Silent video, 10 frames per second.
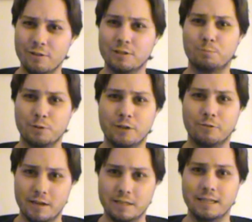it was pretty
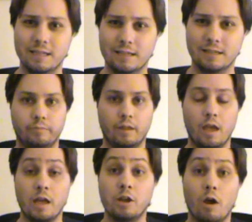crazy.
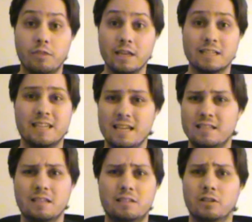Now, I think it's
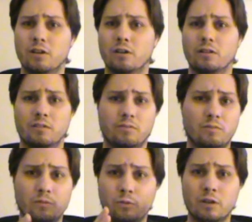easy to
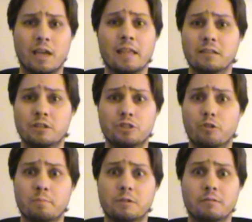look at the
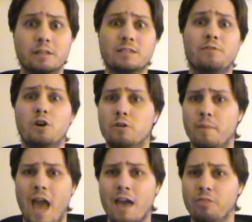description of this
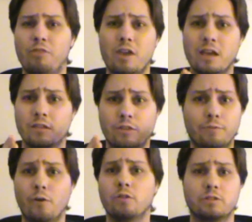film and think The
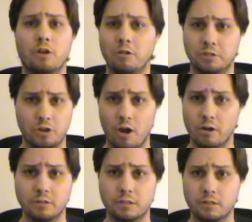Fault in Our
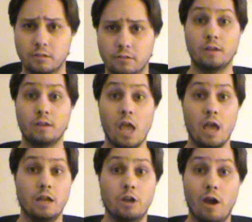Stars.
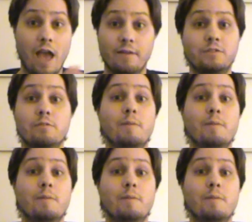Now, I have